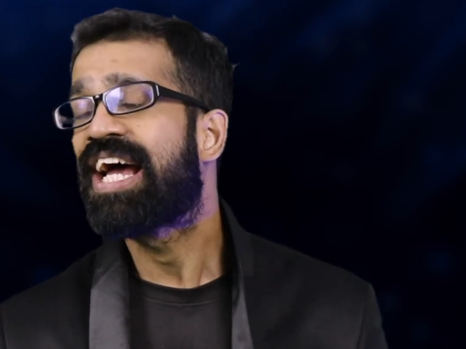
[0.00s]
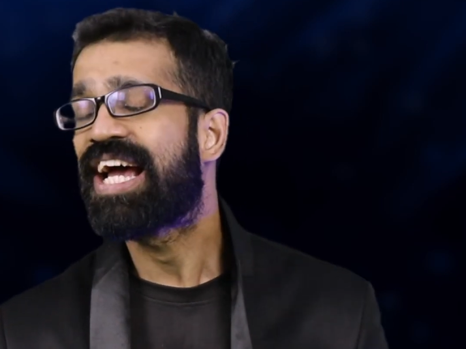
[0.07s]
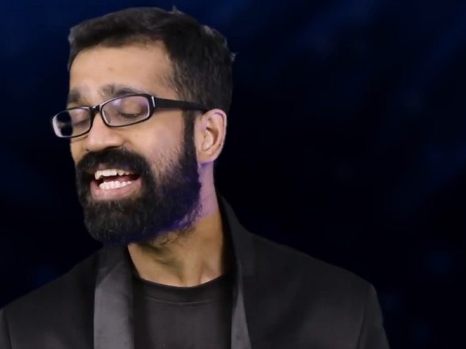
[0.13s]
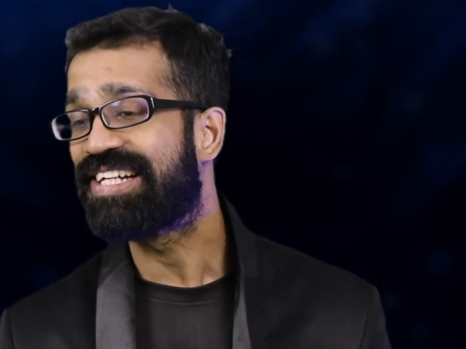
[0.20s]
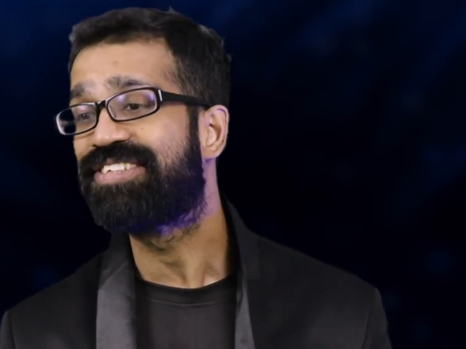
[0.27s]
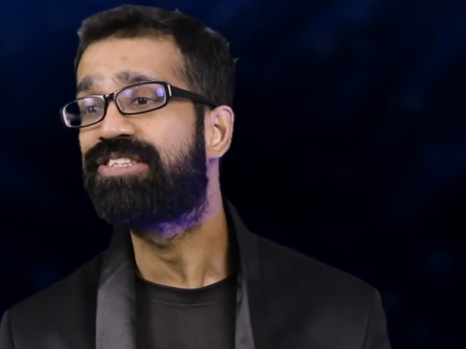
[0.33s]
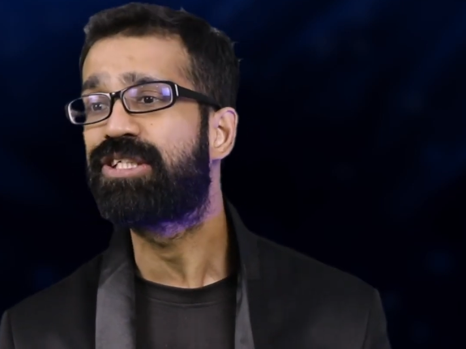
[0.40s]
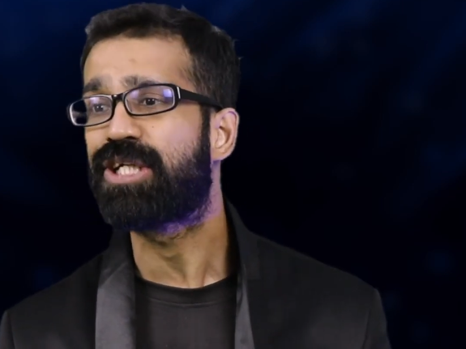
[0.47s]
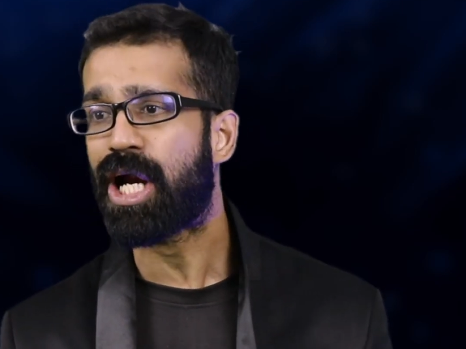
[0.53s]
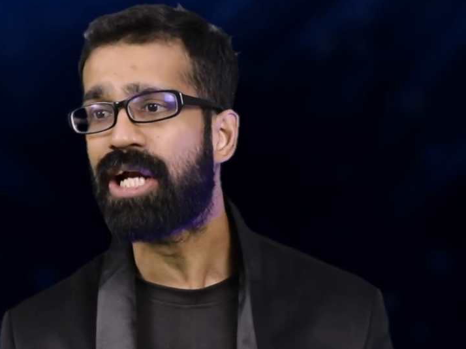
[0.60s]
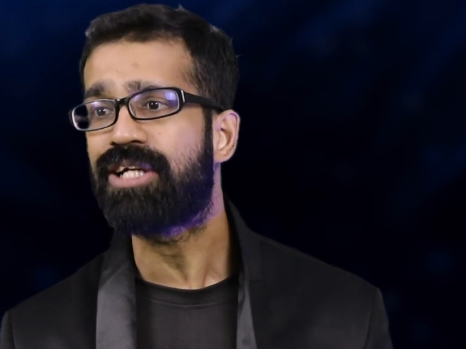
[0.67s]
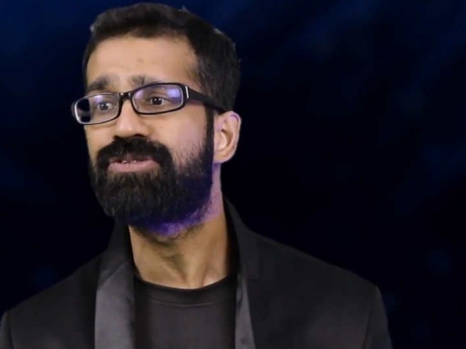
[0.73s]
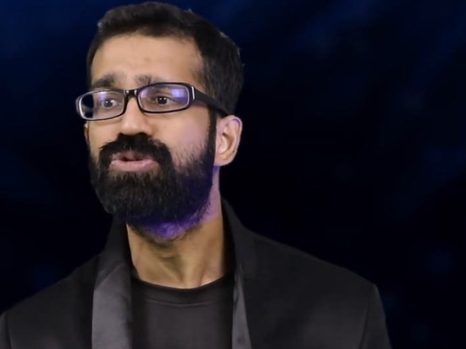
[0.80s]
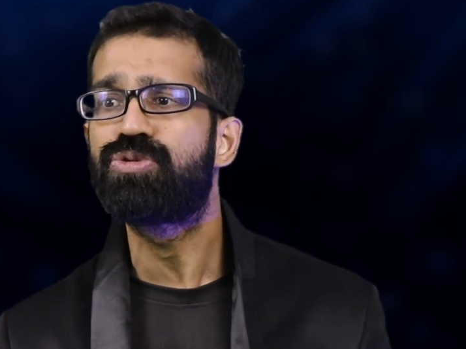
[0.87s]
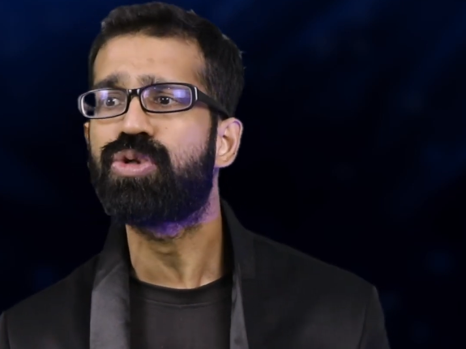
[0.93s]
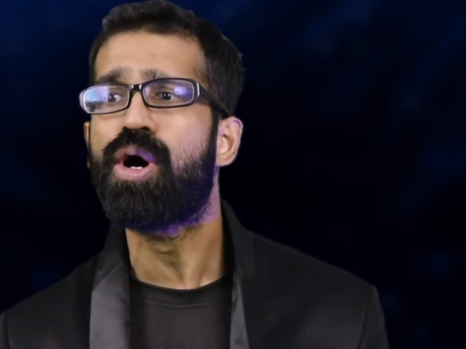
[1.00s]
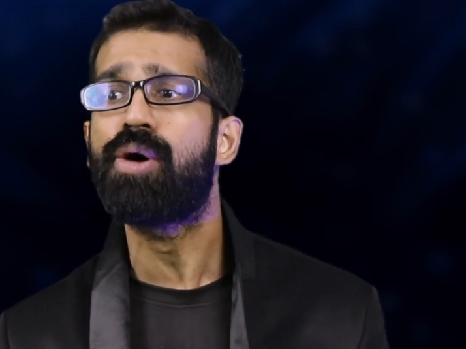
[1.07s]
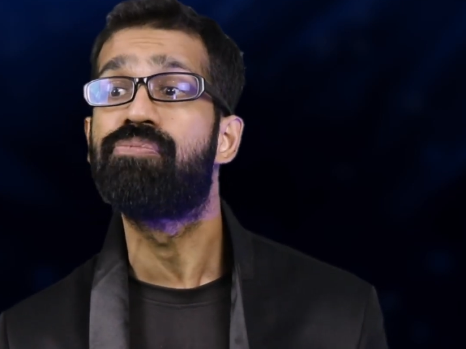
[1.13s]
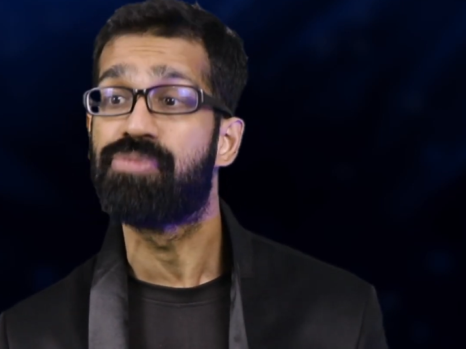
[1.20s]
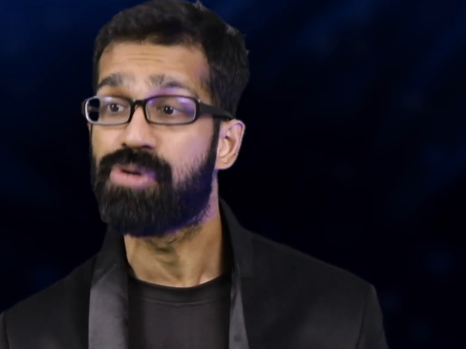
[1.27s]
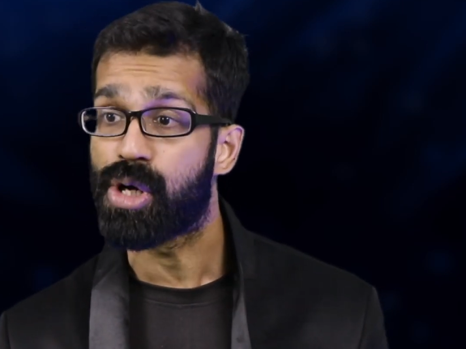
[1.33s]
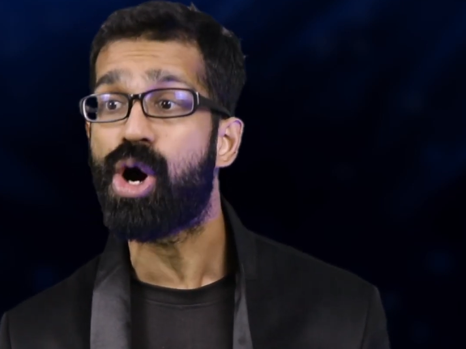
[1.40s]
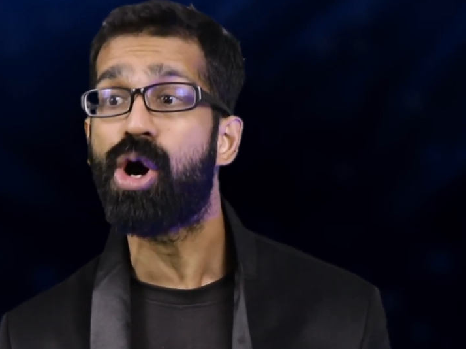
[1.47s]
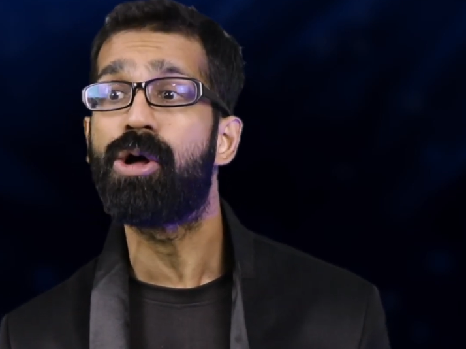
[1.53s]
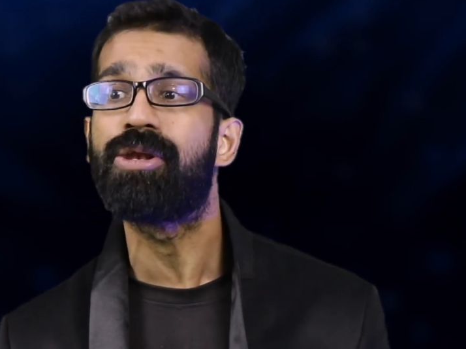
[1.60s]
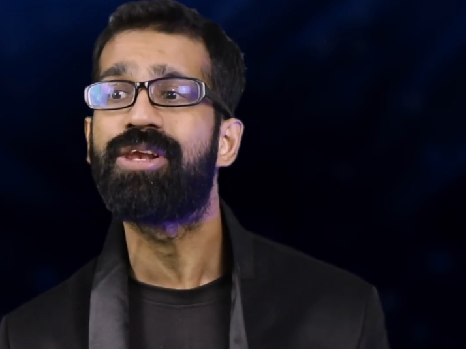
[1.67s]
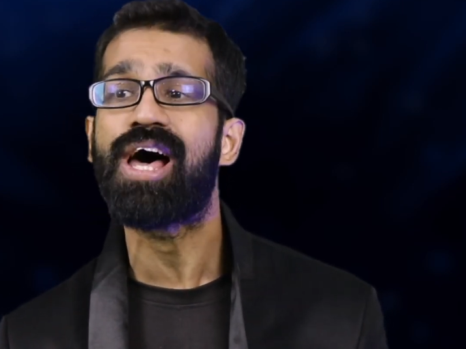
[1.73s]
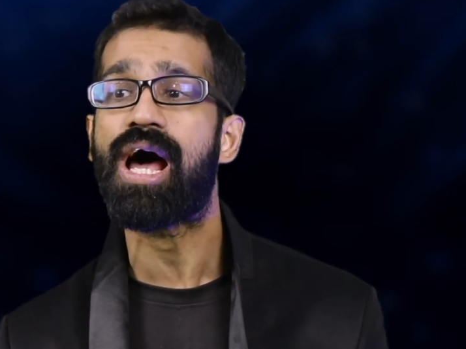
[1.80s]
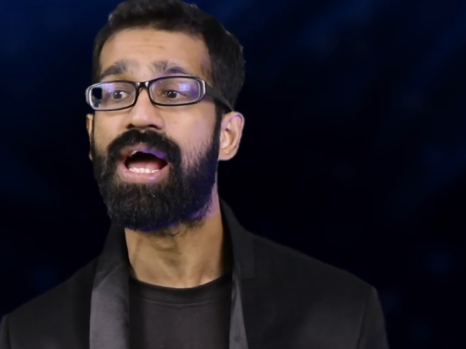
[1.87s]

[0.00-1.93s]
and transform your